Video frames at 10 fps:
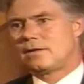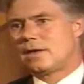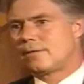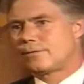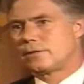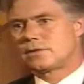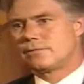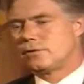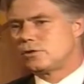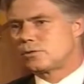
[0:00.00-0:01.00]
the efforts
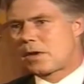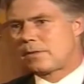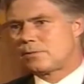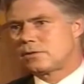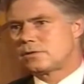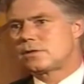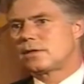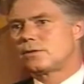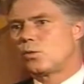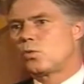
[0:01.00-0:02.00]
of newspapers
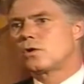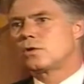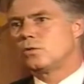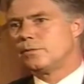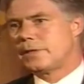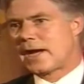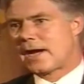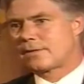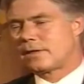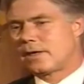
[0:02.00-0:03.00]
that the word will be
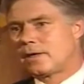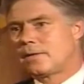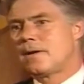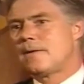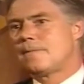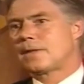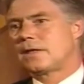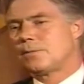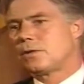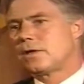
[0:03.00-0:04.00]
out there,
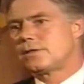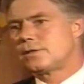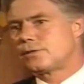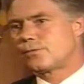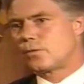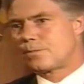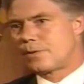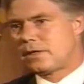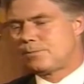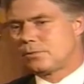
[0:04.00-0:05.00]
and the places for
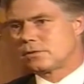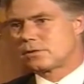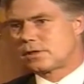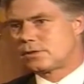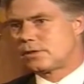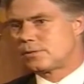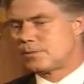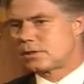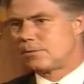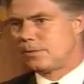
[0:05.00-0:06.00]
people such as
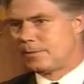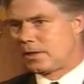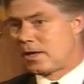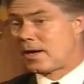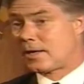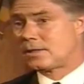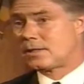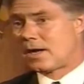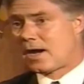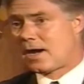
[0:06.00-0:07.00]
Mr. Bin Laden
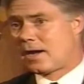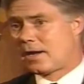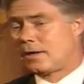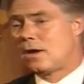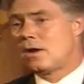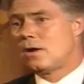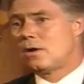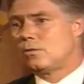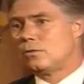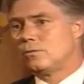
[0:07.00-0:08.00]
to hide
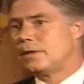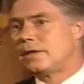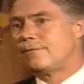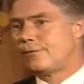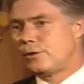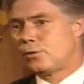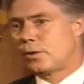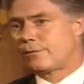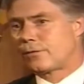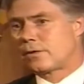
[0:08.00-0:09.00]
will be few
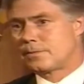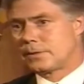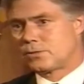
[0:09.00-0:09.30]
and far